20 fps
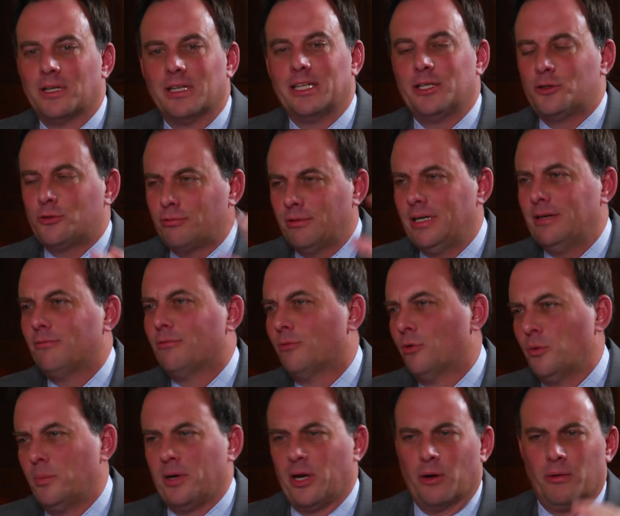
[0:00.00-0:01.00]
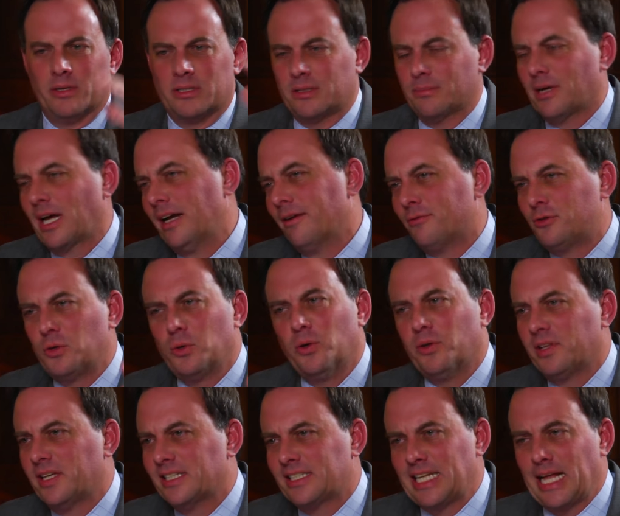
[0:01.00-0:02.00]
really treat Rubio as some kind of
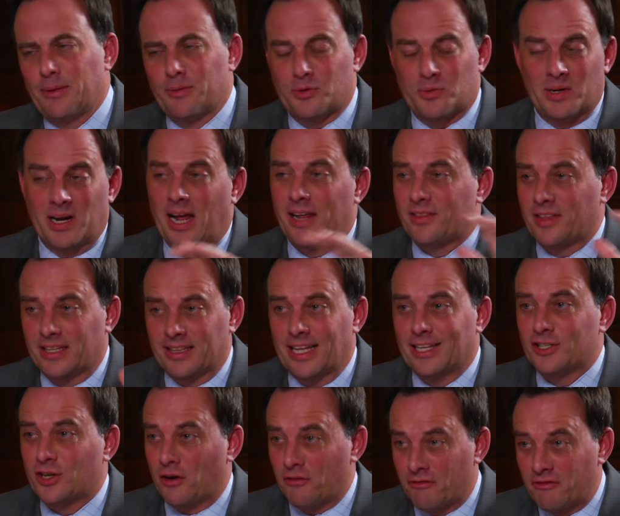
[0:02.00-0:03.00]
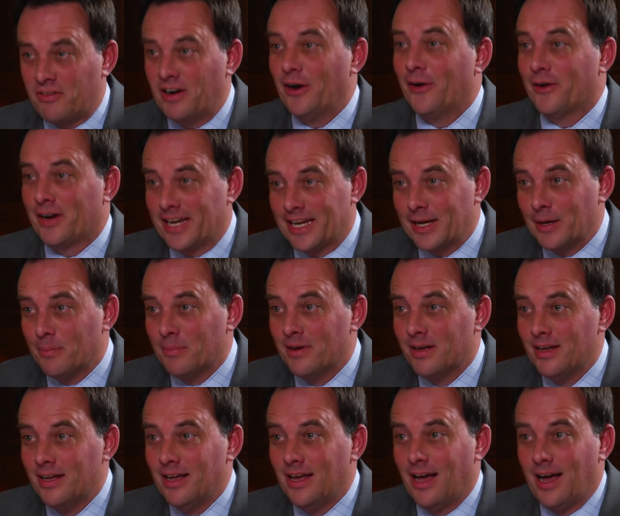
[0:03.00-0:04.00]
tool of the establishment. I think that's unfair to him.
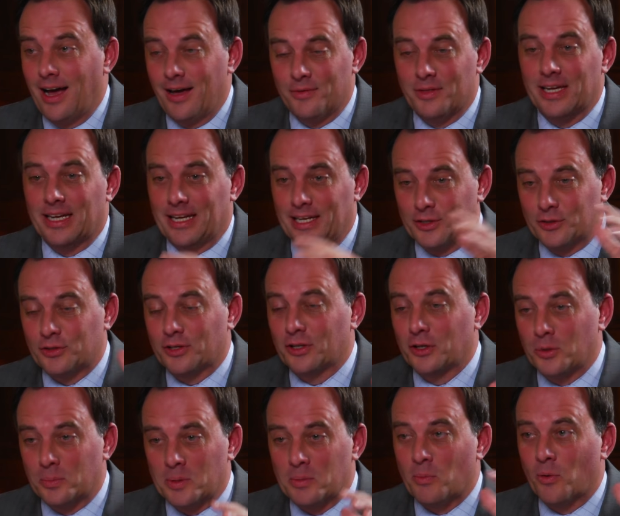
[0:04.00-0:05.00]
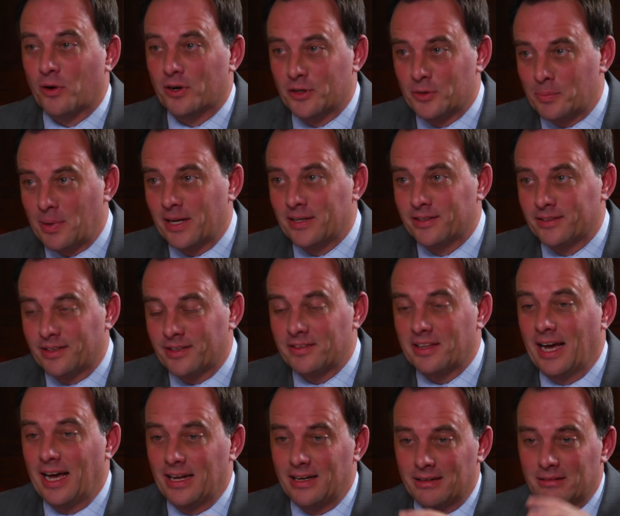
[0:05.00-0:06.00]
Right. I think he's a little bit more independent than
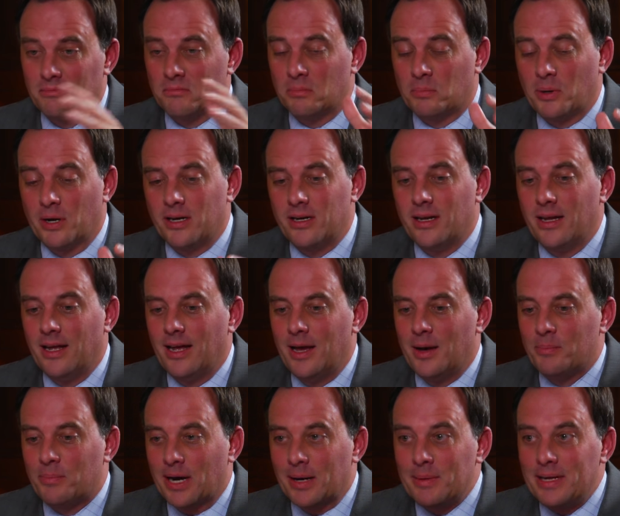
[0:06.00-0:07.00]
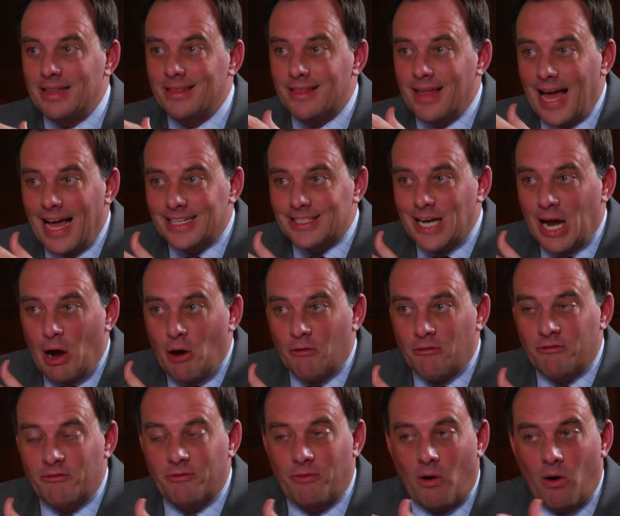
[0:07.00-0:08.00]
that. But I mean that's how
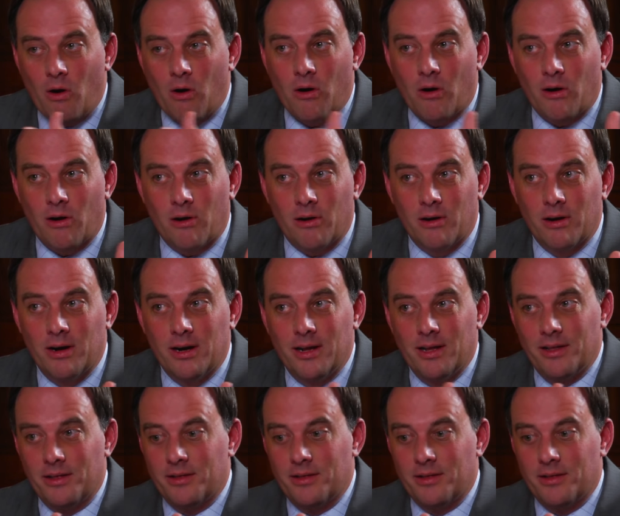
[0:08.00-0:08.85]
far